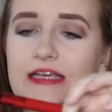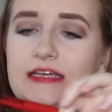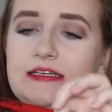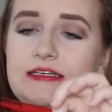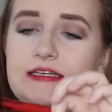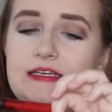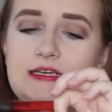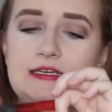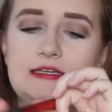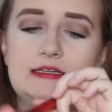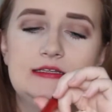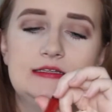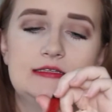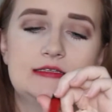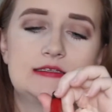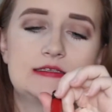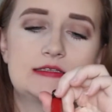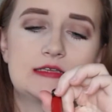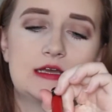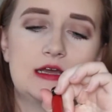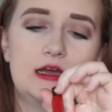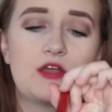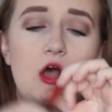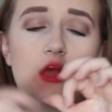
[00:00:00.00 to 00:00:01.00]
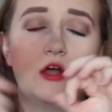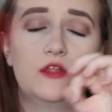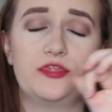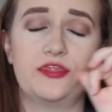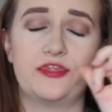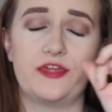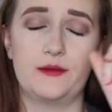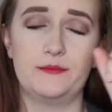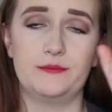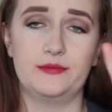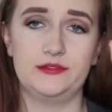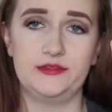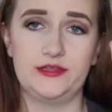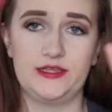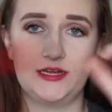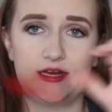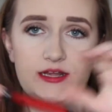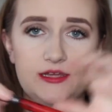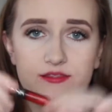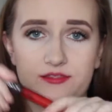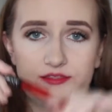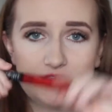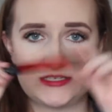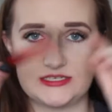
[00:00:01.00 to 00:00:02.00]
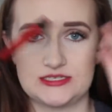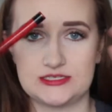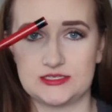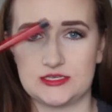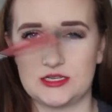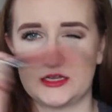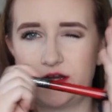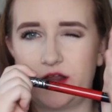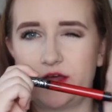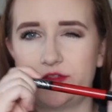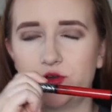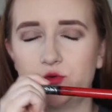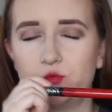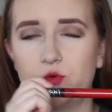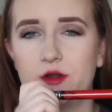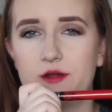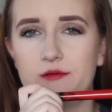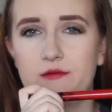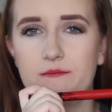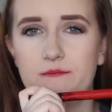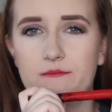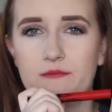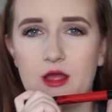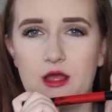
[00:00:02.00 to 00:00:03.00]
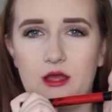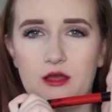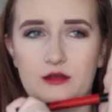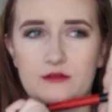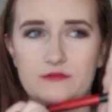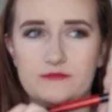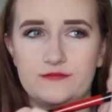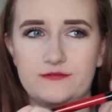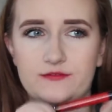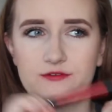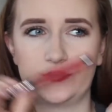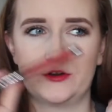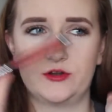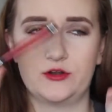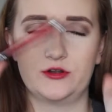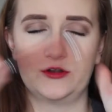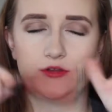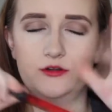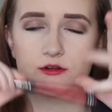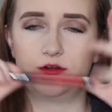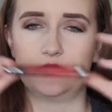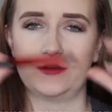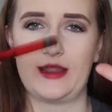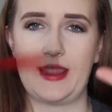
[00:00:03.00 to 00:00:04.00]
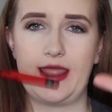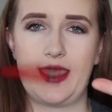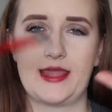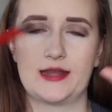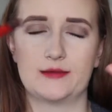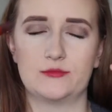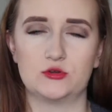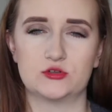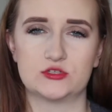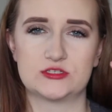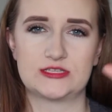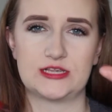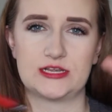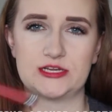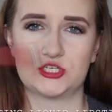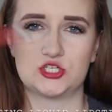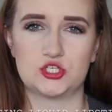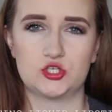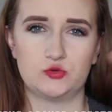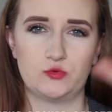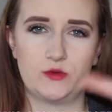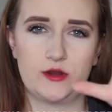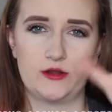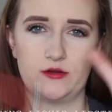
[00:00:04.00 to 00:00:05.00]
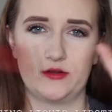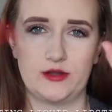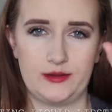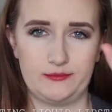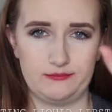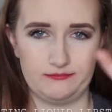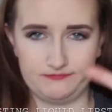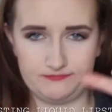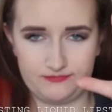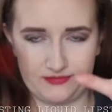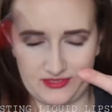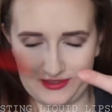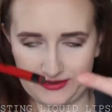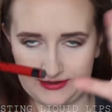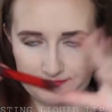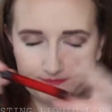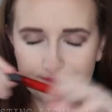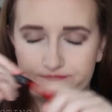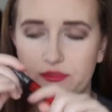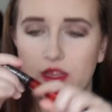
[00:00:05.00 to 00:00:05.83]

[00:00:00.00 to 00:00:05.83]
It is called Thumbelina. This is another one of her Animal Sanctuary thing.